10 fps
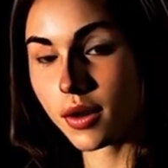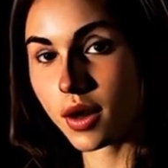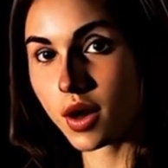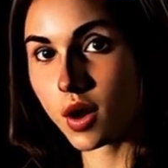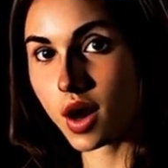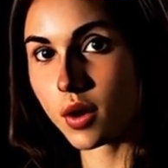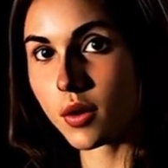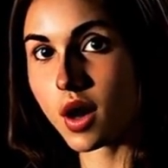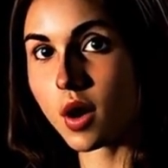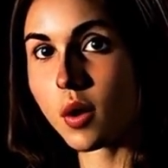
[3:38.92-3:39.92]
The struggle
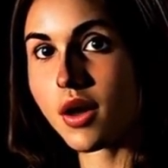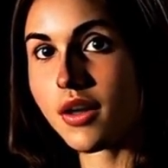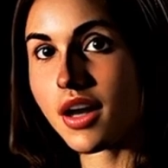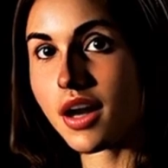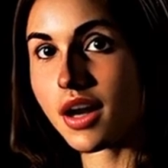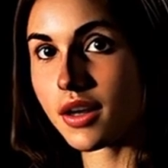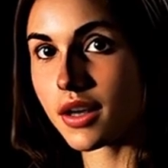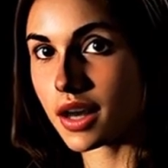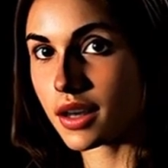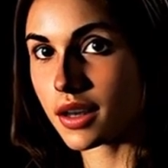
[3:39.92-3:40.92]
for equality is a
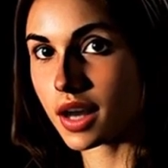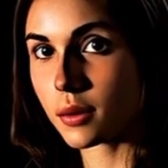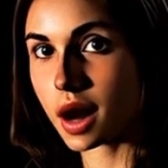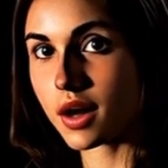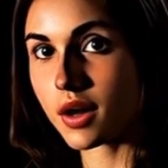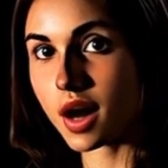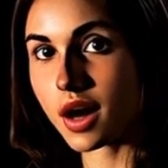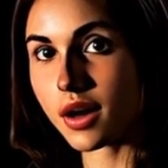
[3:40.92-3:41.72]
ceaseless battle,